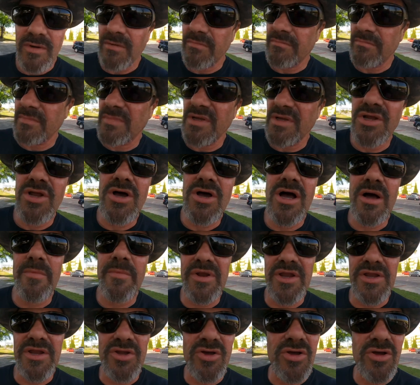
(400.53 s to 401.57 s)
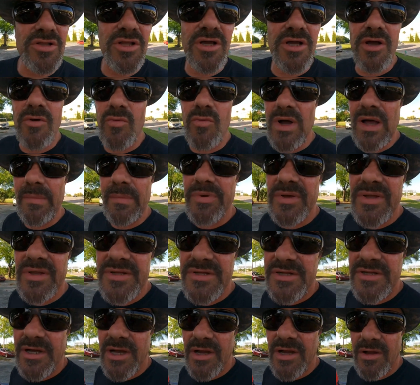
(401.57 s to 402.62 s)
Well, you know how many nuclear
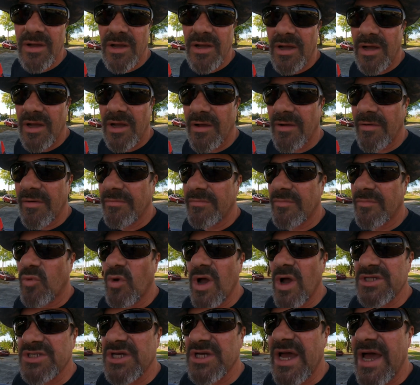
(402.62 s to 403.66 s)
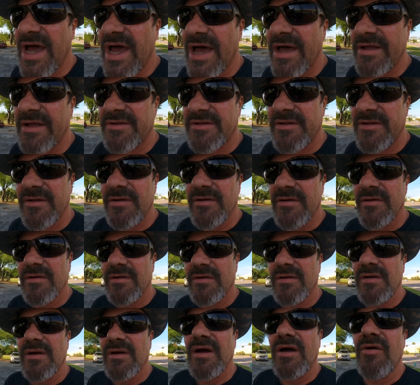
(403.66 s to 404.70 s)
weapons Russia has?
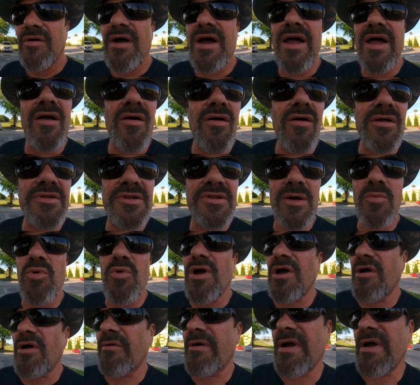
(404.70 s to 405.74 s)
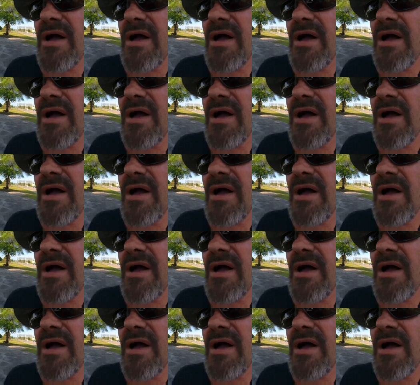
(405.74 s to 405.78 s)
Right, somewhere